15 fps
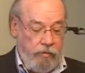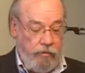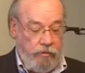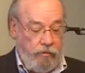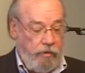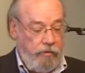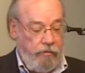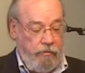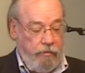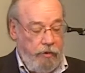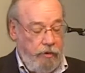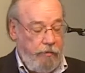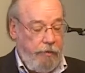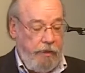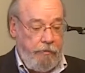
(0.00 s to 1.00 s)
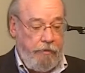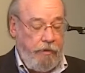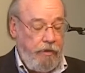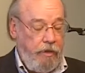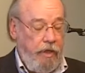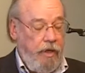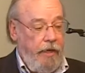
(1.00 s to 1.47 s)
with real
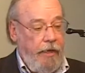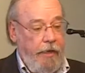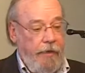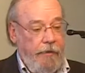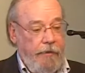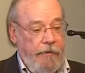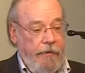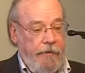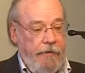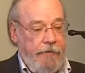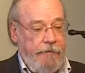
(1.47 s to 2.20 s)
people, and